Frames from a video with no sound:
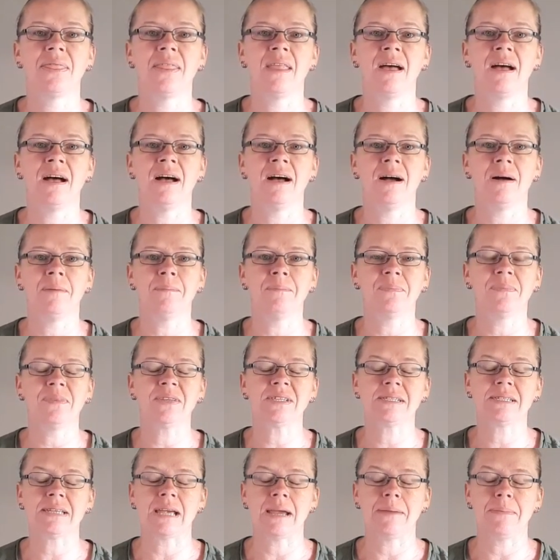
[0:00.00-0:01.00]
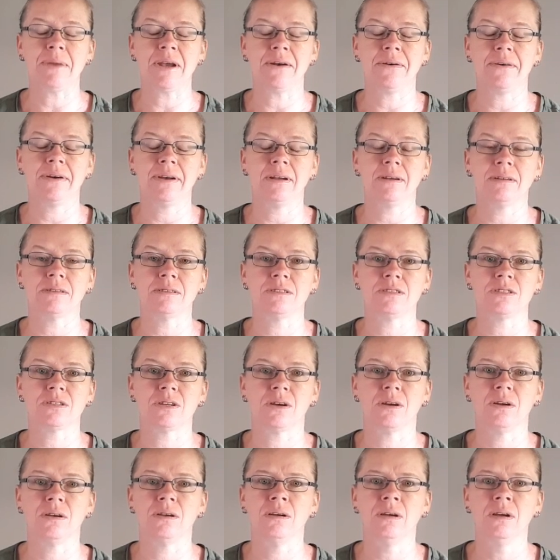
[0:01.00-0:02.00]
the same area.
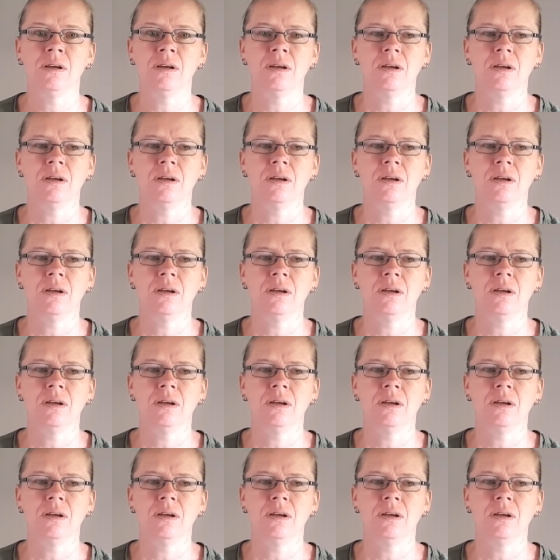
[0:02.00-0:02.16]
So